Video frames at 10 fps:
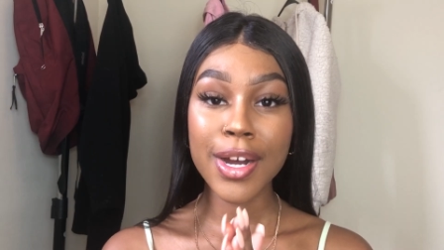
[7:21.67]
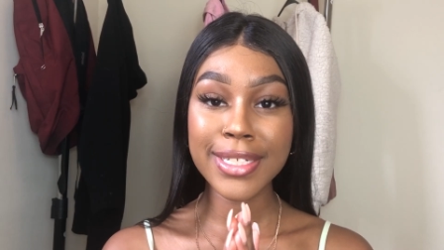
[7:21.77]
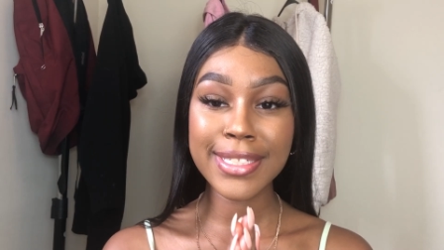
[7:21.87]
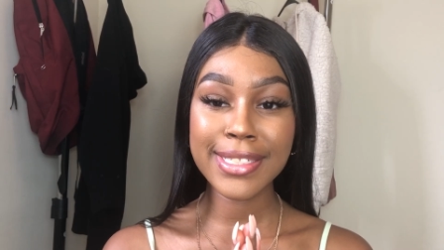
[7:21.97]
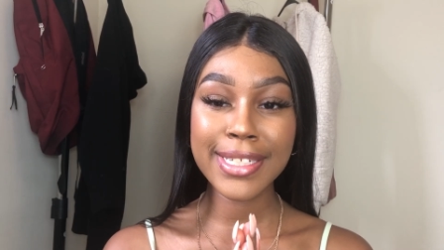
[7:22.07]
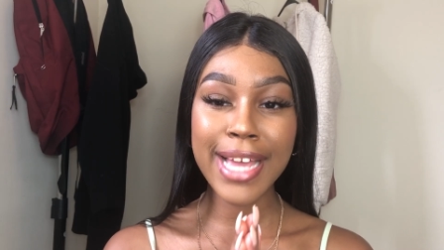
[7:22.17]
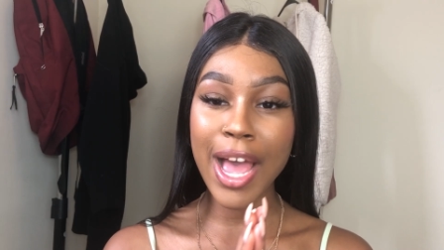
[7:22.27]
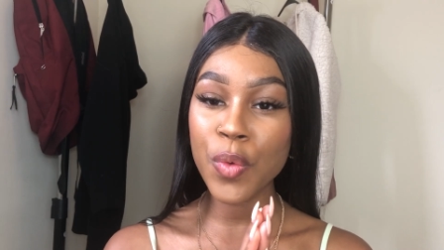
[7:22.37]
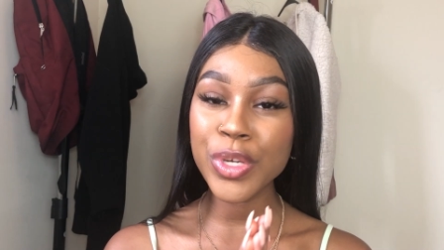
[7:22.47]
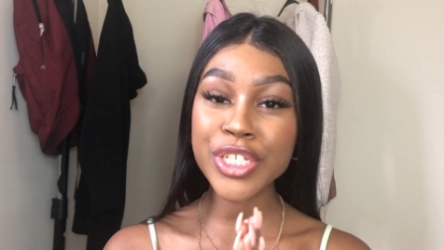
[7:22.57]
Honestly,
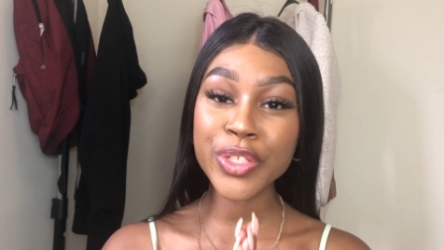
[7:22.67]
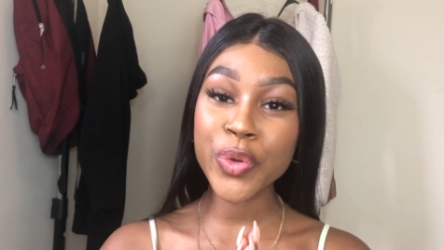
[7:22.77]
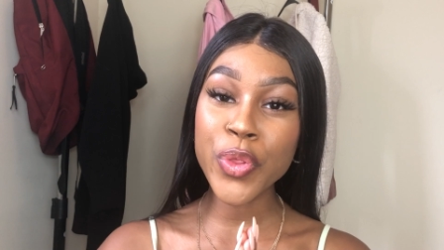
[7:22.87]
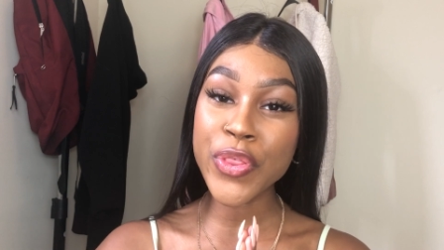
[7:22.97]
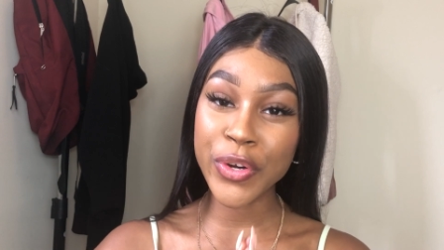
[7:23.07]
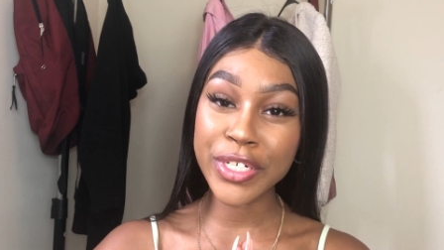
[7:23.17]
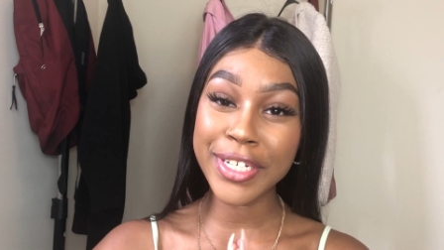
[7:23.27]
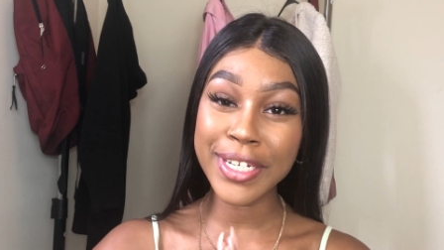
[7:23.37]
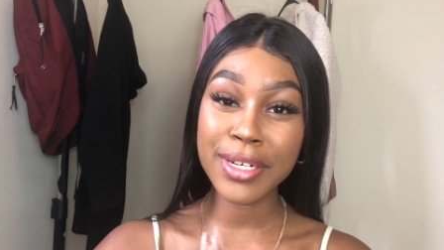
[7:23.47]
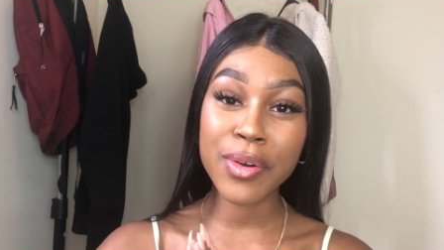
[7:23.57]
I wish little
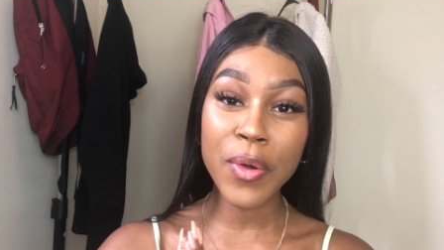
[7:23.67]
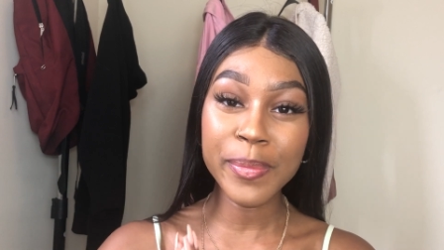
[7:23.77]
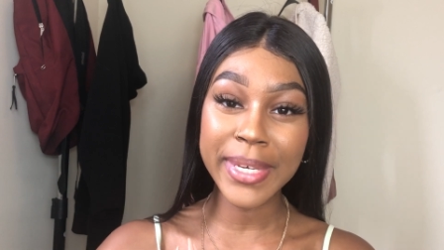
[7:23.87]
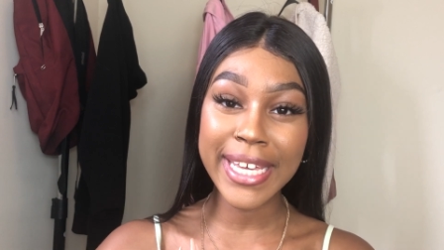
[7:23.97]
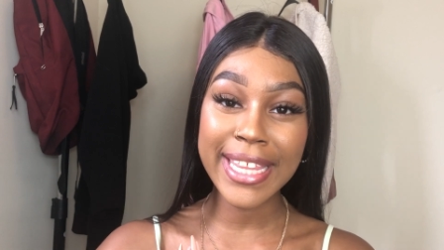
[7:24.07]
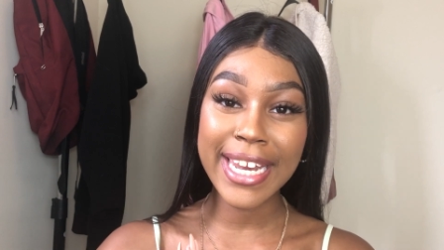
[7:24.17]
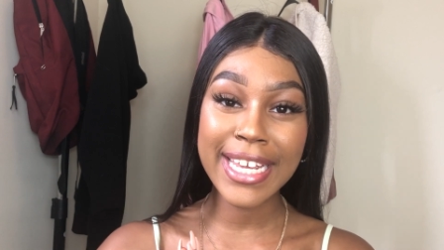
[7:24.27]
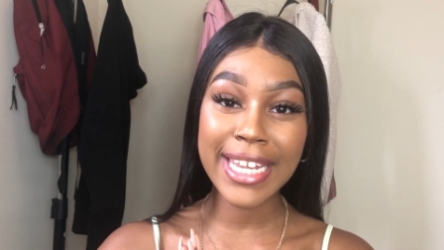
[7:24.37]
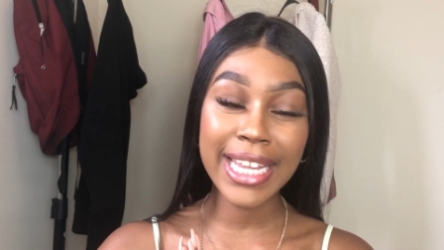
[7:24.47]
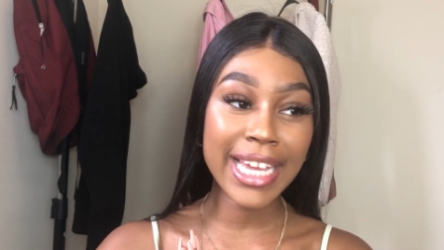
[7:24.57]
13 year old me that
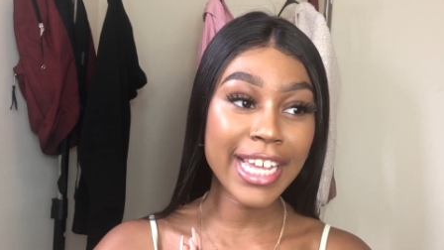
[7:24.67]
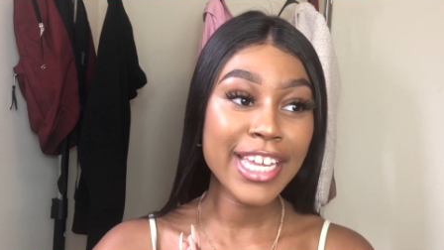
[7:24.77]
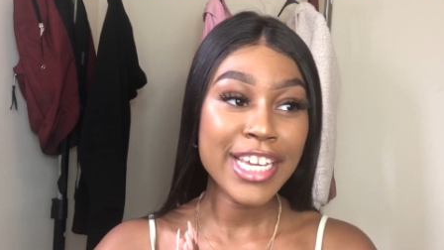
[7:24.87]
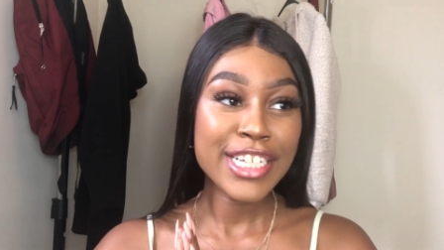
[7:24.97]
had like